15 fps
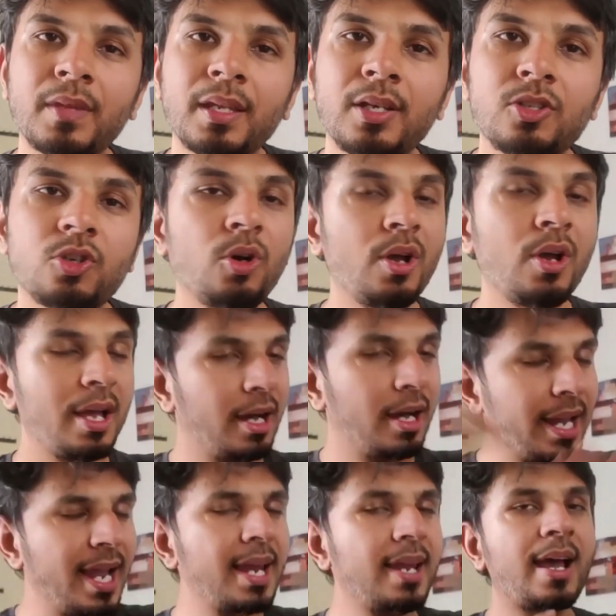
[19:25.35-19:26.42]
So
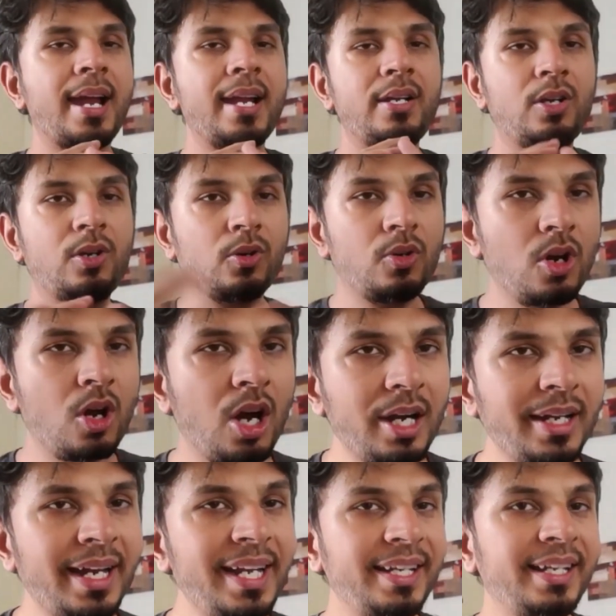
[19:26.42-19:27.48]
again, I do not
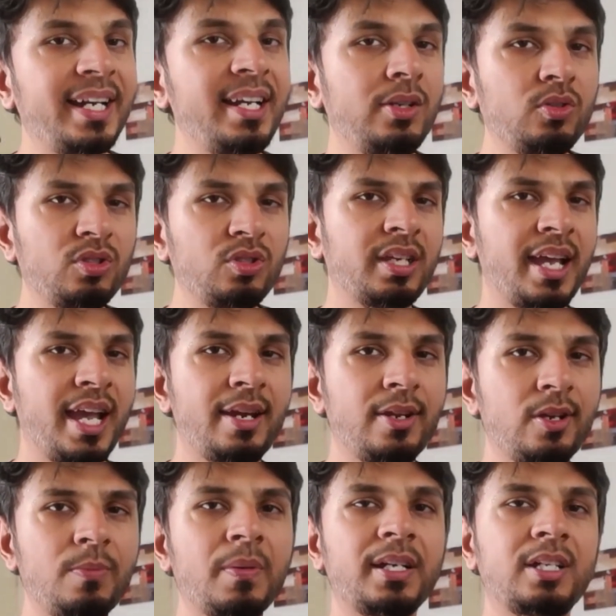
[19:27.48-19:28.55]
intend to scare you,
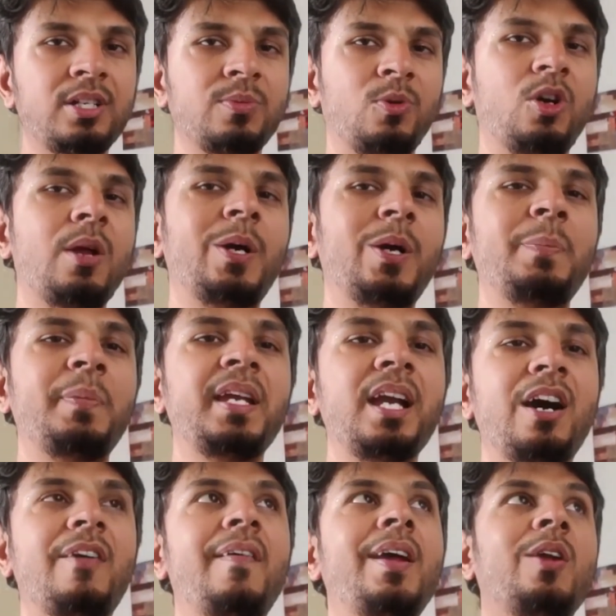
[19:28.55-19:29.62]
but it's more about being
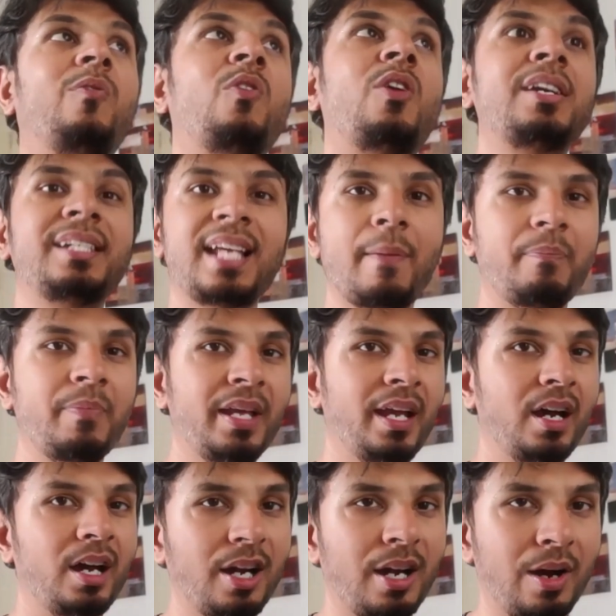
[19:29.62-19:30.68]
aware of what's happening
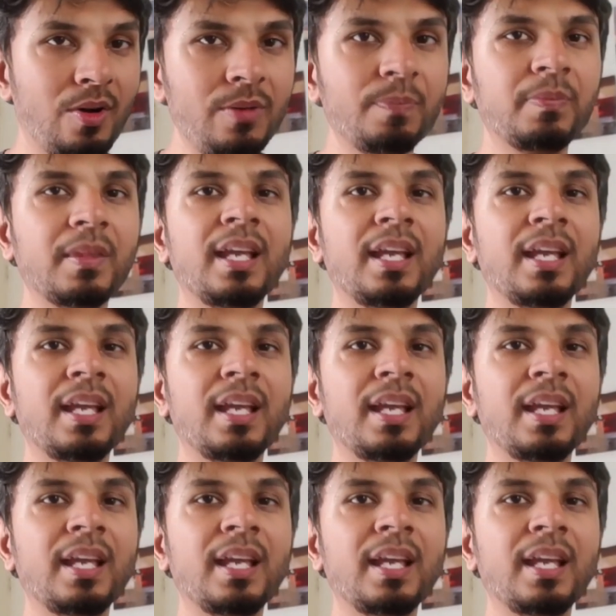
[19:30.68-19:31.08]
around.